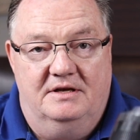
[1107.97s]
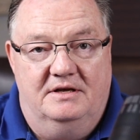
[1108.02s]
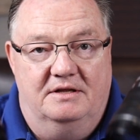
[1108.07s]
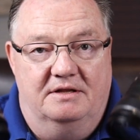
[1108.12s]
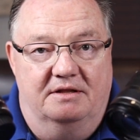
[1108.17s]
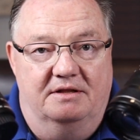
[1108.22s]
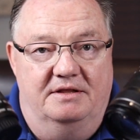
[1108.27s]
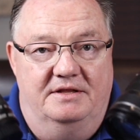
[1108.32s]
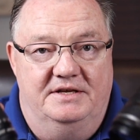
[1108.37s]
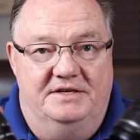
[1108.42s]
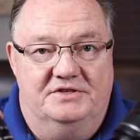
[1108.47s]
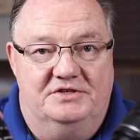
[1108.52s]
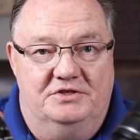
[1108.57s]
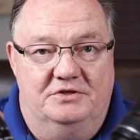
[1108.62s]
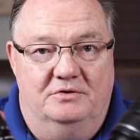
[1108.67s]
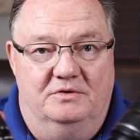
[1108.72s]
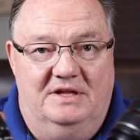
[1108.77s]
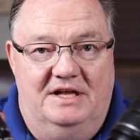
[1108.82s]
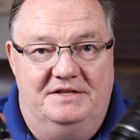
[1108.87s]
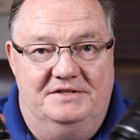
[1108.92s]
these
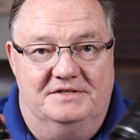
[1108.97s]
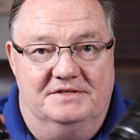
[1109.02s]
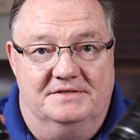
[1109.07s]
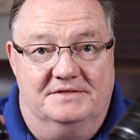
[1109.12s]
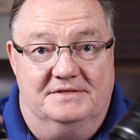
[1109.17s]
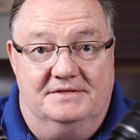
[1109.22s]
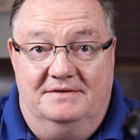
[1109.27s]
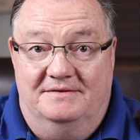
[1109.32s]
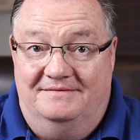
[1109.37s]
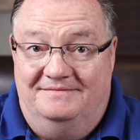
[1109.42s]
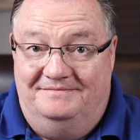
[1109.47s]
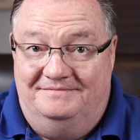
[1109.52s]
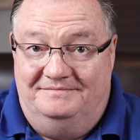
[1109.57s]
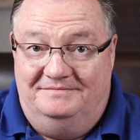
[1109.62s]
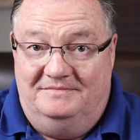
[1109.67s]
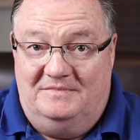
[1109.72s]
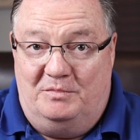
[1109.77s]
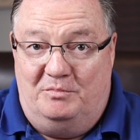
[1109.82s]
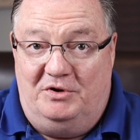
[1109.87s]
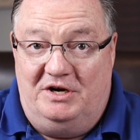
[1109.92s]
2 lenses.
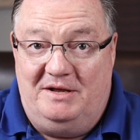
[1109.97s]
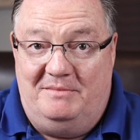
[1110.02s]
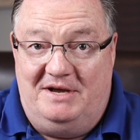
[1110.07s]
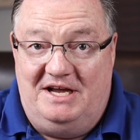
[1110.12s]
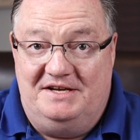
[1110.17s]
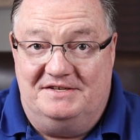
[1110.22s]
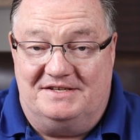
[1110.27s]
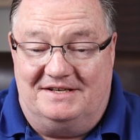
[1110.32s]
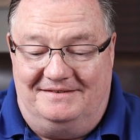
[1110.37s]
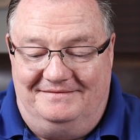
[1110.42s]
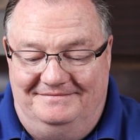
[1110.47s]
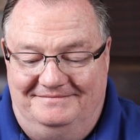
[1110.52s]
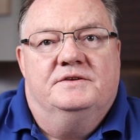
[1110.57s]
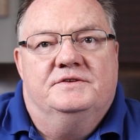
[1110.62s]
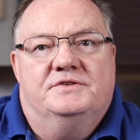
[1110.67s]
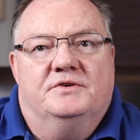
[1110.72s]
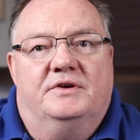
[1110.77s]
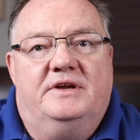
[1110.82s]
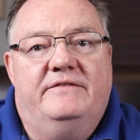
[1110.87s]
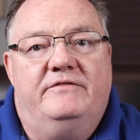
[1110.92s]
Pretty amazing.
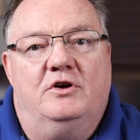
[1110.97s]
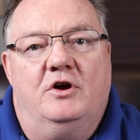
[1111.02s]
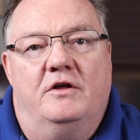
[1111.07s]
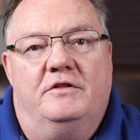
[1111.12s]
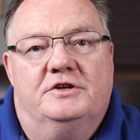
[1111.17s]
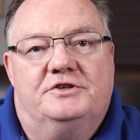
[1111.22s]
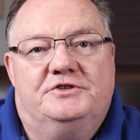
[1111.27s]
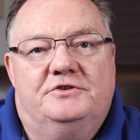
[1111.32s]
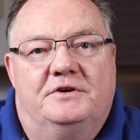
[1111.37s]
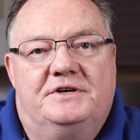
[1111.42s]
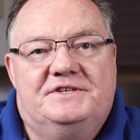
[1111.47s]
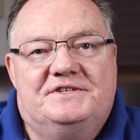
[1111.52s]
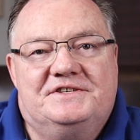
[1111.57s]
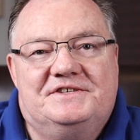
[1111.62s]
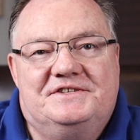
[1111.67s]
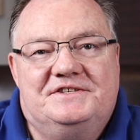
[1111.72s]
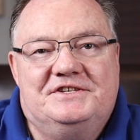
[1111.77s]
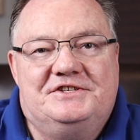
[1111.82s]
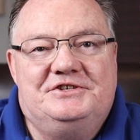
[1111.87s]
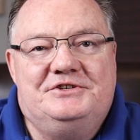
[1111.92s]
So given all the
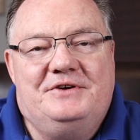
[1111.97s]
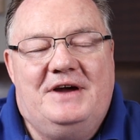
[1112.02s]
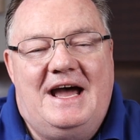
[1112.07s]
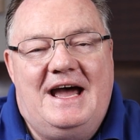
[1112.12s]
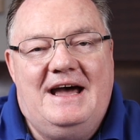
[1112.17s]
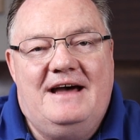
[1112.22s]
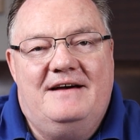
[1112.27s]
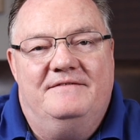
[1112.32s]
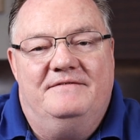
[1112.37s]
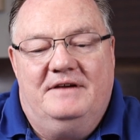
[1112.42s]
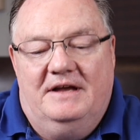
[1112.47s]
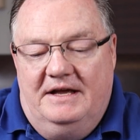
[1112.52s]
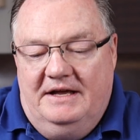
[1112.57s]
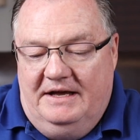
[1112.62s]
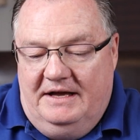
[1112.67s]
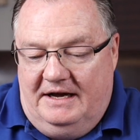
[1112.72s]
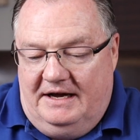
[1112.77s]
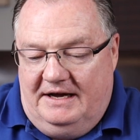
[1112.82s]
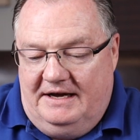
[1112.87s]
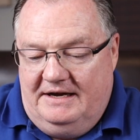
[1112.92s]
choices that you have,
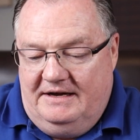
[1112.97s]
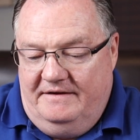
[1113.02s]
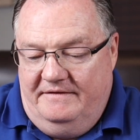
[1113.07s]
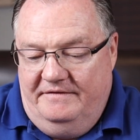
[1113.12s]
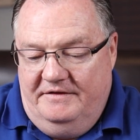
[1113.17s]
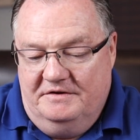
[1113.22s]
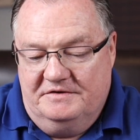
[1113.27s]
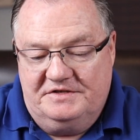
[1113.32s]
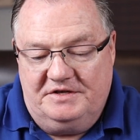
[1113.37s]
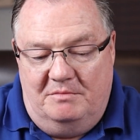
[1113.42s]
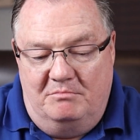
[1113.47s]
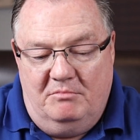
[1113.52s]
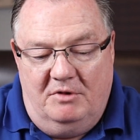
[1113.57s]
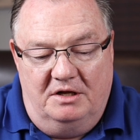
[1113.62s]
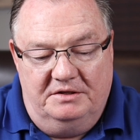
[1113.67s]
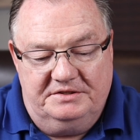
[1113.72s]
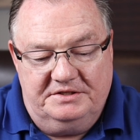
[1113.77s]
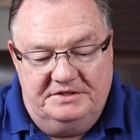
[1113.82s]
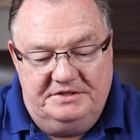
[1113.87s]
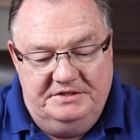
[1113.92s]
there's a
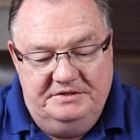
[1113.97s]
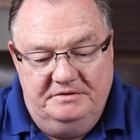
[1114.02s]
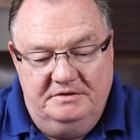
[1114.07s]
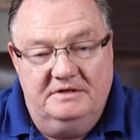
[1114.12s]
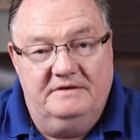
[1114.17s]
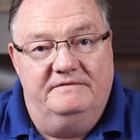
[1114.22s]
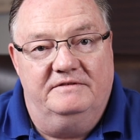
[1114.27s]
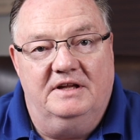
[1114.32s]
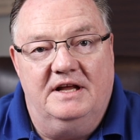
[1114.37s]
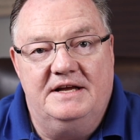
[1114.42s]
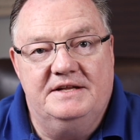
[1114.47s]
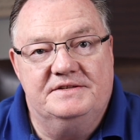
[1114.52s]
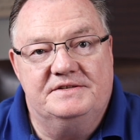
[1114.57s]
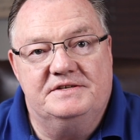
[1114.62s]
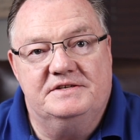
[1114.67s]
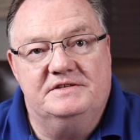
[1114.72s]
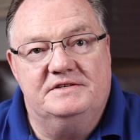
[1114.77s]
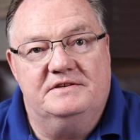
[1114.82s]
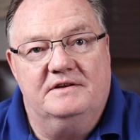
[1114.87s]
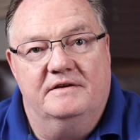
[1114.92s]
multitude of
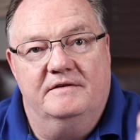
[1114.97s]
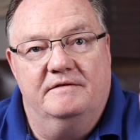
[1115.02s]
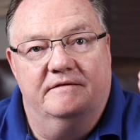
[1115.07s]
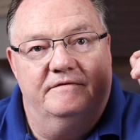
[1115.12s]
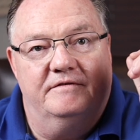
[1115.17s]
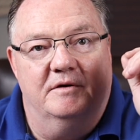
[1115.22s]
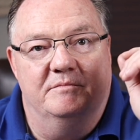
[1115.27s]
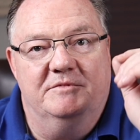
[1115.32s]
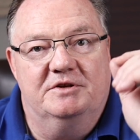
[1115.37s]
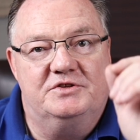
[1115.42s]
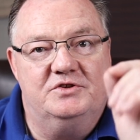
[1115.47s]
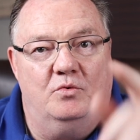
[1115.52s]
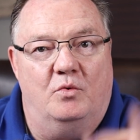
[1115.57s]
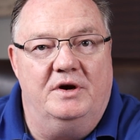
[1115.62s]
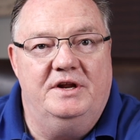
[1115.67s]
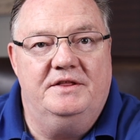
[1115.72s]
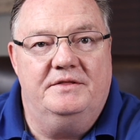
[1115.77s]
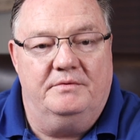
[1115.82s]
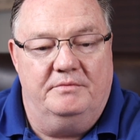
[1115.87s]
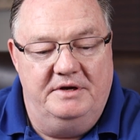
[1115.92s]
lenses from the
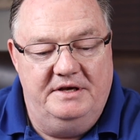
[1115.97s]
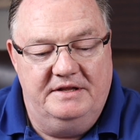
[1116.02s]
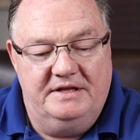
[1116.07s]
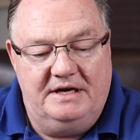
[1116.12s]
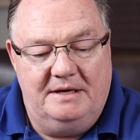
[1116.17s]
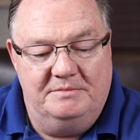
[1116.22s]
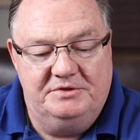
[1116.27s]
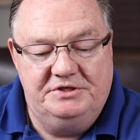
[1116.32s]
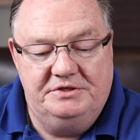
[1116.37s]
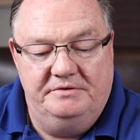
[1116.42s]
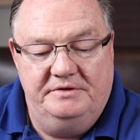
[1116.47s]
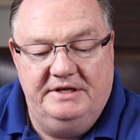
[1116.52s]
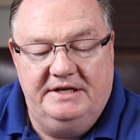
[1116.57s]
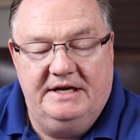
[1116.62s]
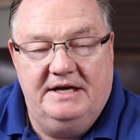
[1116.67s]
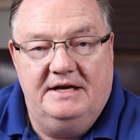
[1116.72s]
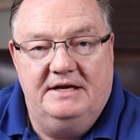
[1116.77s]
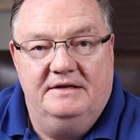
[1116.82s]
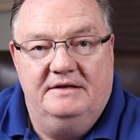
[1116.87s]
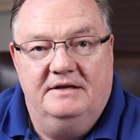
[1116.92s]
23 that I'm shooting
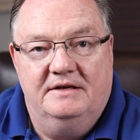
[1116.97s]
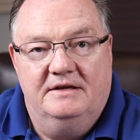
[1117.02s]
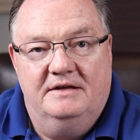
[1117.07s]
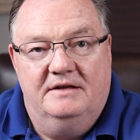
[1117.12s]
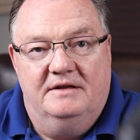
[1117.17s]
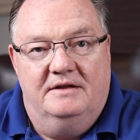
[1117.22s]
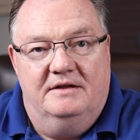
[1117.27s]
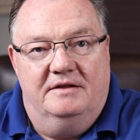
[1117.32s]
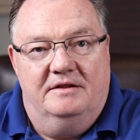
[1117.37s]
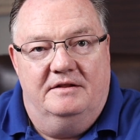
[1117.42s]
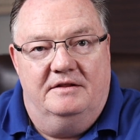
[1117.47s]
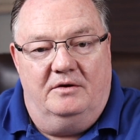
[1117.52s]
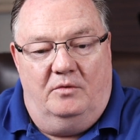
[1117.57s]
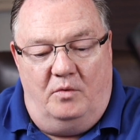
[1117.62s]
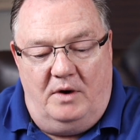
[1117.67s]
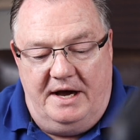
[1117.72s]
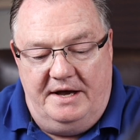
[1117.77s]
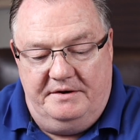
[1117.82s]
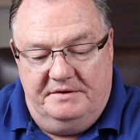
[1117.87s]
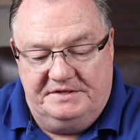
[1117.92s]
on, the
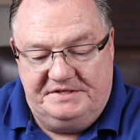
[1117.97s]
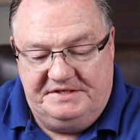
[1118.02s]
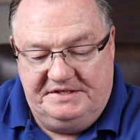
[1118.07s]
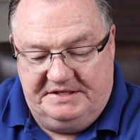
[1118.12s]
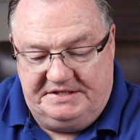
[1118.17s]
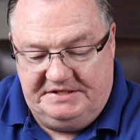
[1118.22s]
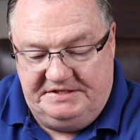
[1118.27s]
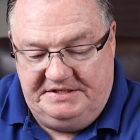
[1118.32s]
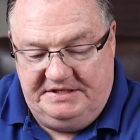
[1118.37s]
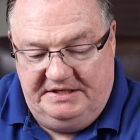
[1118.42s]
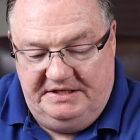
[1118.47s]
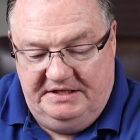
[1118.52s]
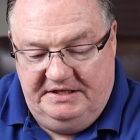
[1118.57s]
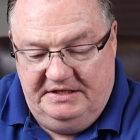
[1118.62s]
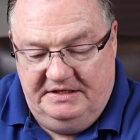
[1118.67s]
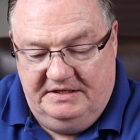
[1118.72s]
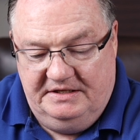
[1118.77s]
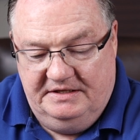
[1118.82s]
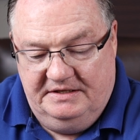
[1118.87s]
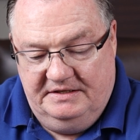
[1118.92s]
wider 16,